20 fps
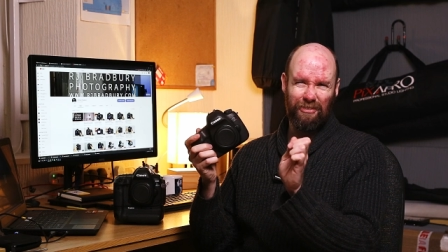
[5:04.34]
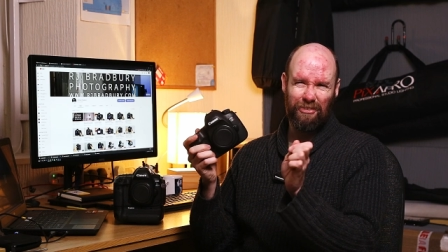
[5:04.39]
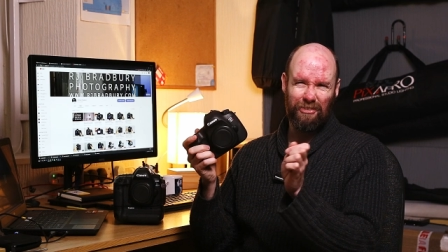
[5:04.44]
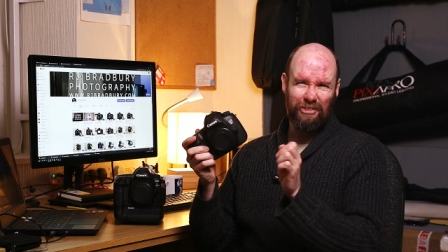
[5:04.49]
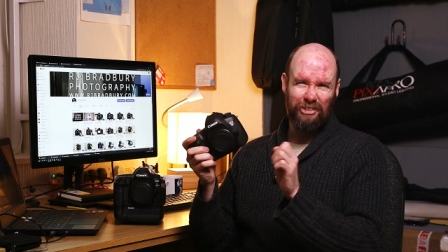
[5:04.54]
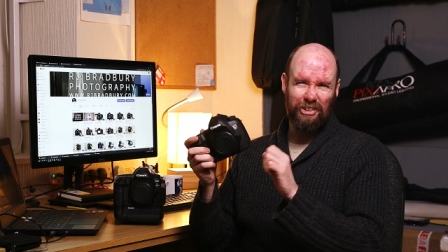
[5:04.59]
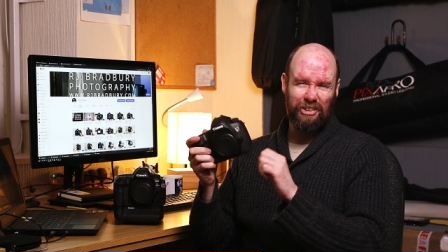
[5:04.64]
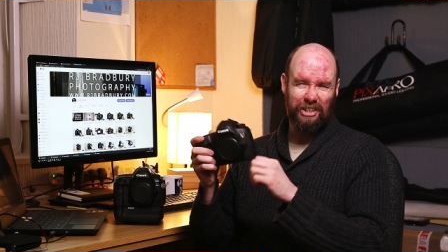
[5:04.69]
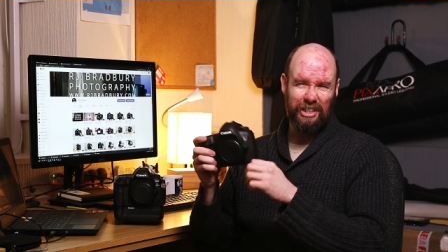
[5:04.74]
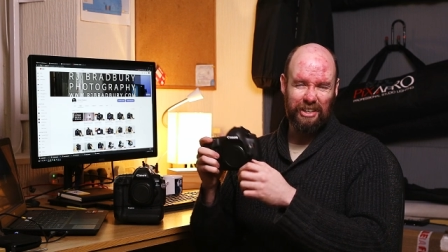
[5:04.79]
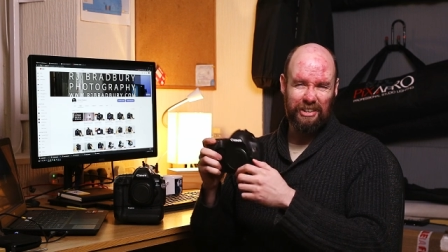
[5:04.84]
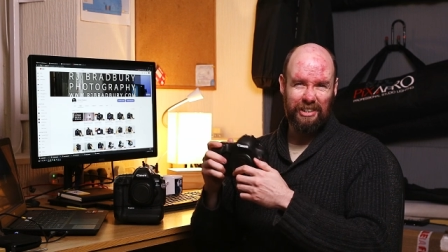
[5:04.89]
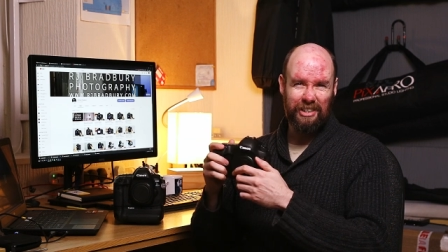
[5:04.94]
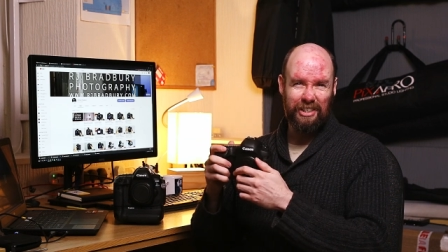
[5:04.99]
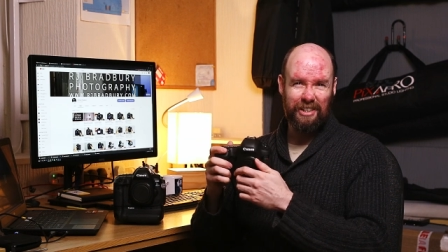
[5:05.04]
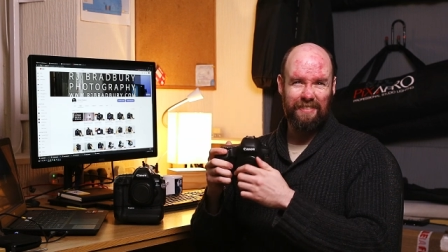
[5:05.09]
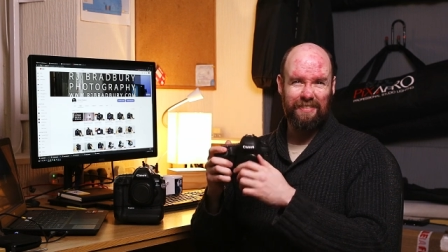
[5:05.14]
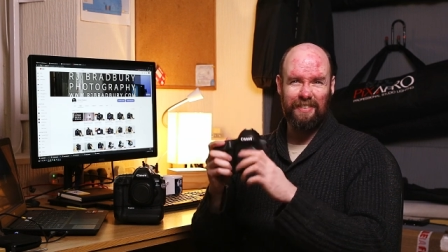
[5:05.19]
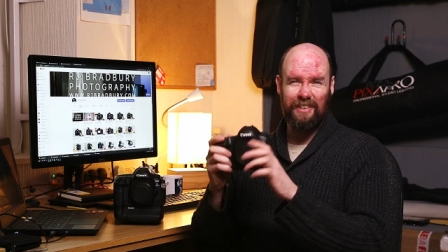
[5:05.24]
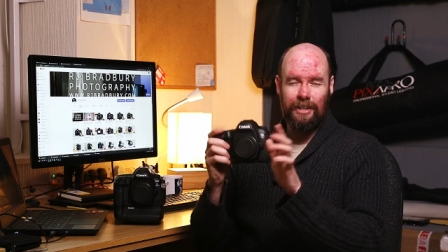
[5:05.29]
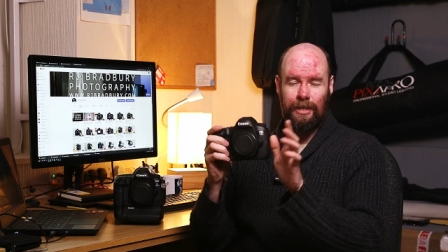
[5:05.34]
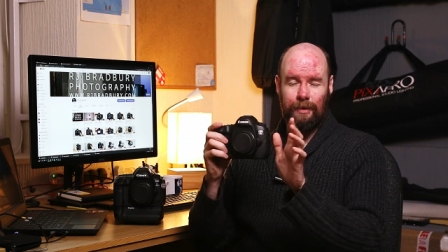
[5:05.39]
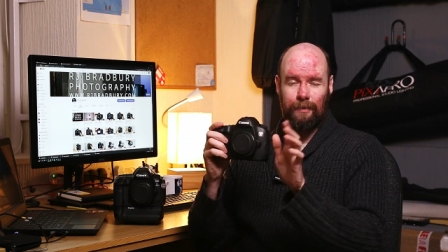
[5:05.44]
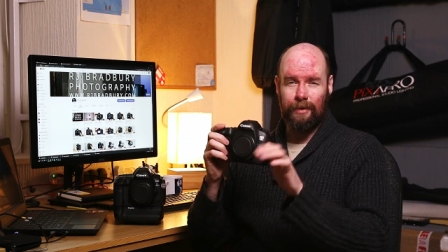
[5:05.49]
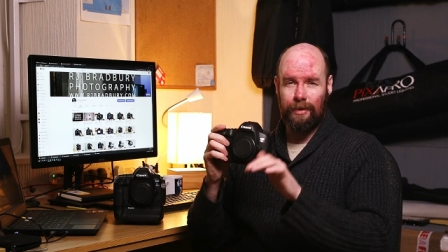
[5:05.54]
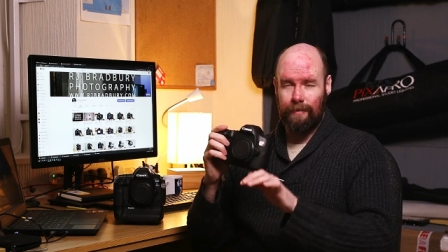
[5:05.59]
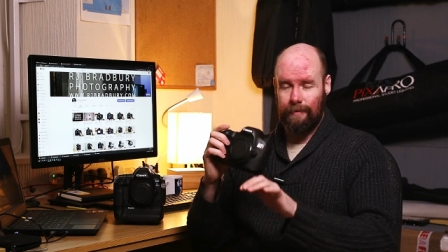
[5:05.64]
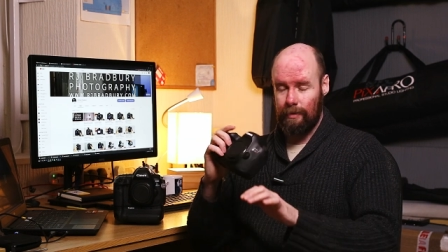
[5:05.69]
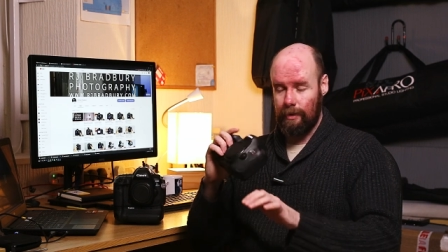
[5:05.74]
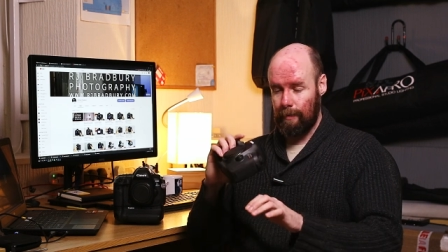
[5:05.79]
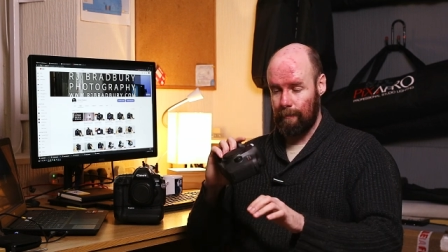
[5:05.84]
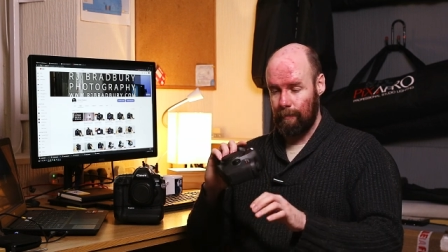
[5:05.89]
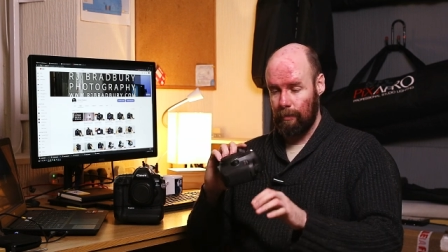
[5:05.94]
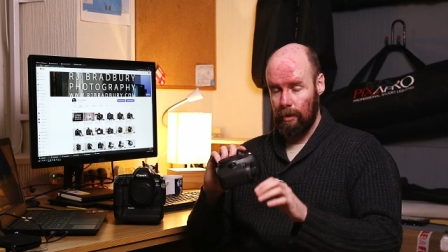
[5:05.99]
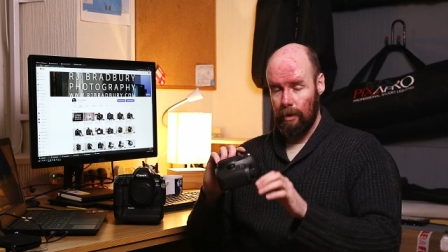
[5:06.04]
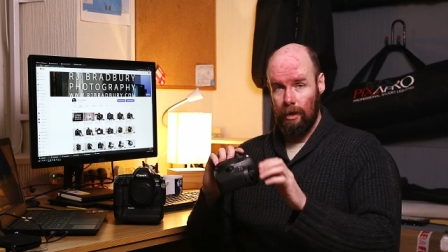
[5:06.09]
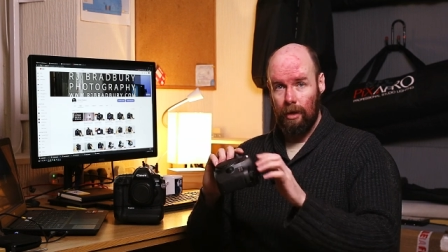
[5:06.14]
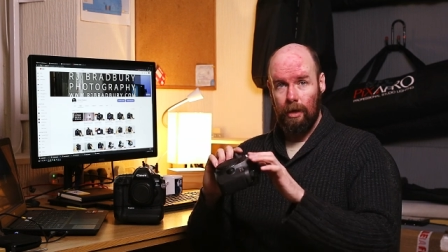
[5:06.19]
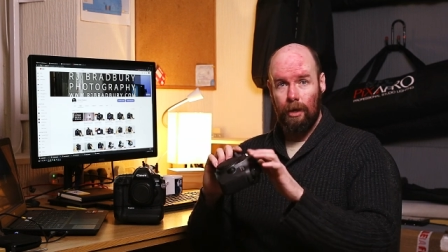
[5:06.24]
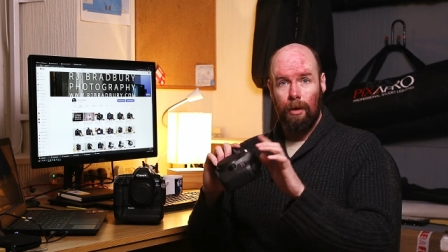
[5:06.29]
of suggest it anyway, um,
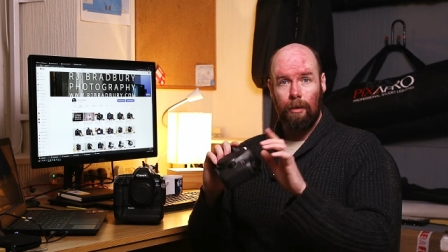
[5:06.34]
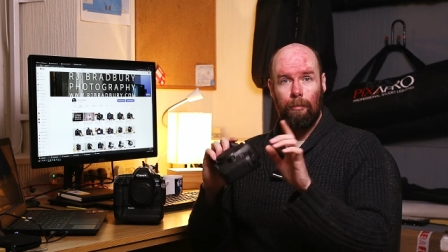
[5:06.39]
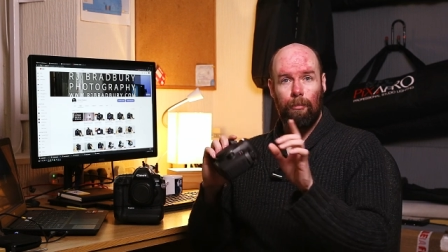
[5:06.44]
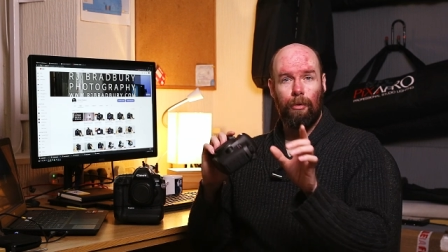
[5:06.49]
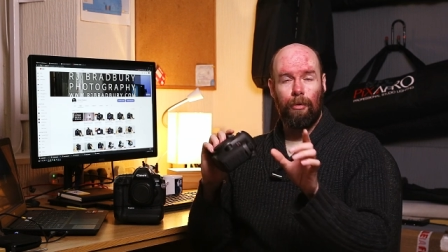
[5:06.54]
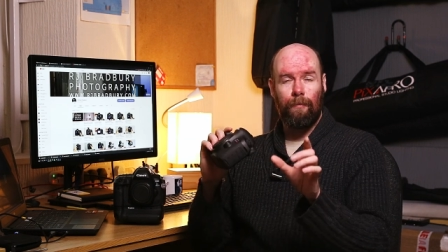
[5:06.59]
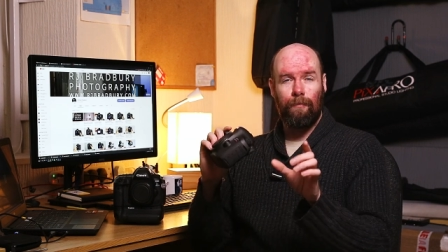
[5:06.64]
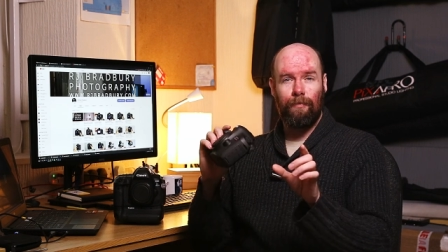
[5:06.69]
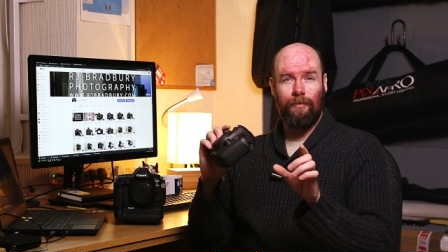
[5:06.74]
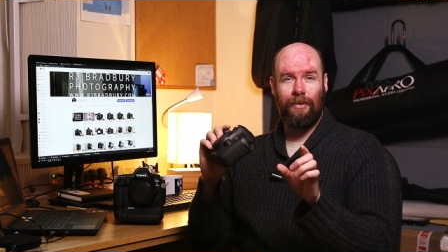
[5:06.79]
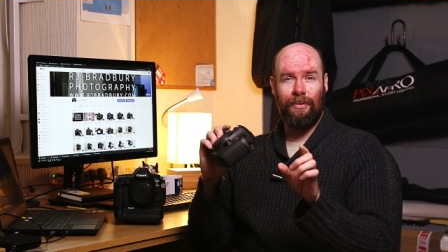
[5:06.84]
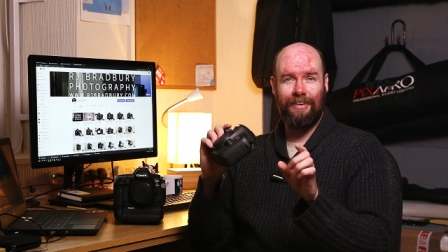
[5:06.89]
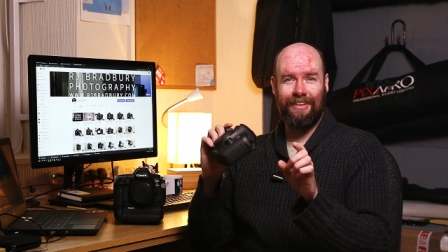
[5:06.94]
but